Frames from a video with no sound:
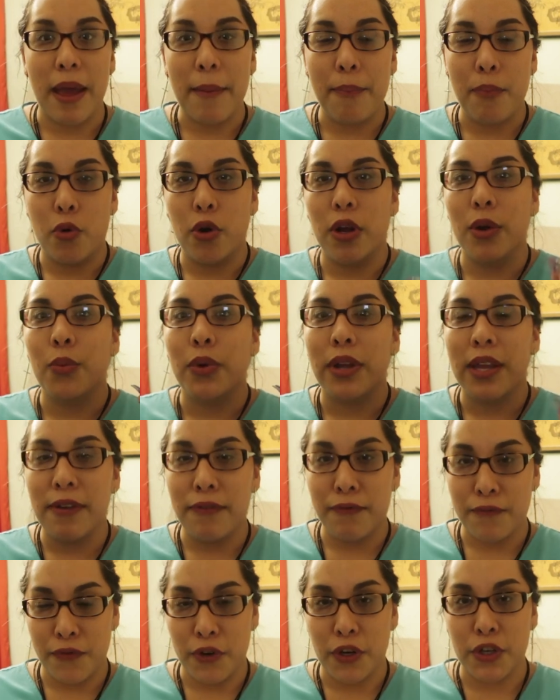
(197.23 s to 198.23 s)
that point when he
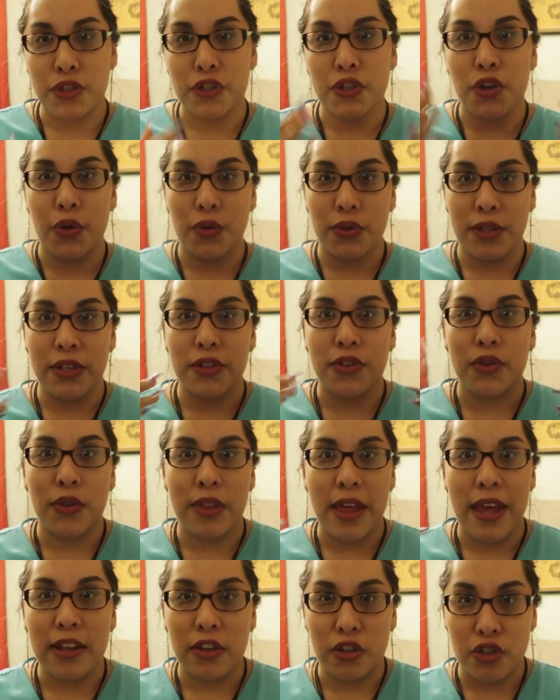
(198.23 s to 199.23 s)
first goes into
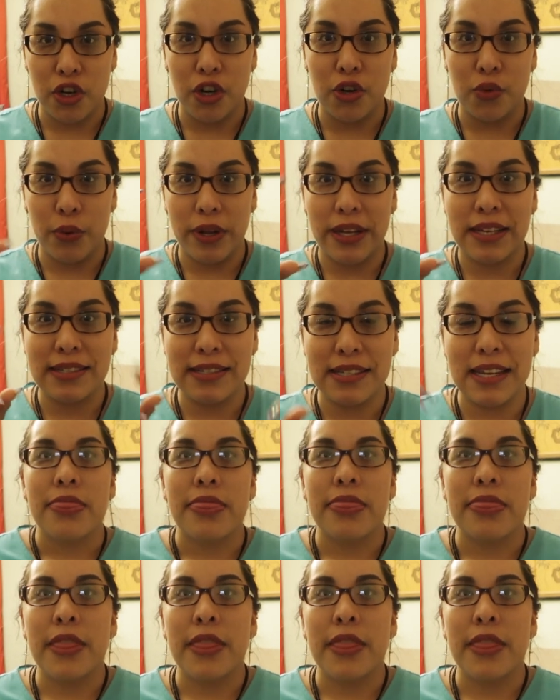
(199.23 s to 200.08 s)
that John Wick scene,